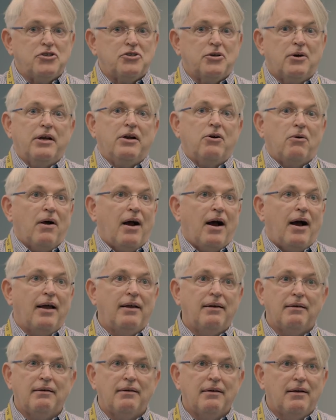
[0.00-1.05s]
just started
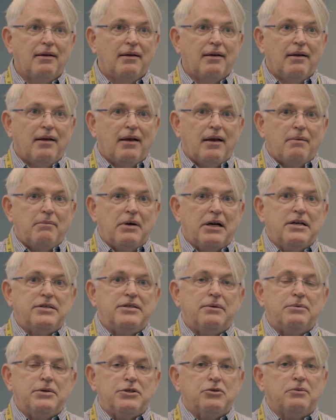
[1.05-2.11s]
crying
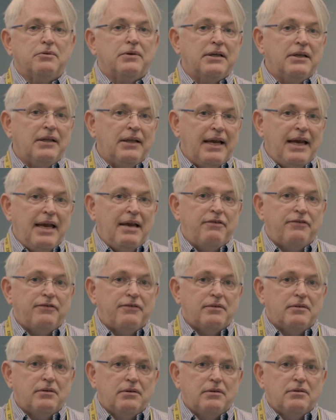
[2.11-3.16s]
because it was a relief
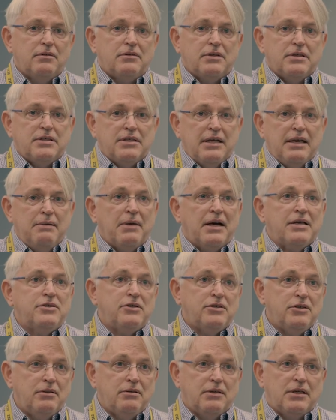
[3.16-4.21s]
to see my
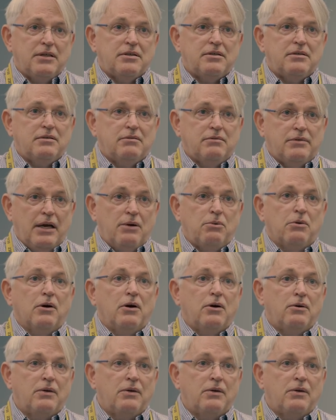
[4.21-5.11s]
students. They were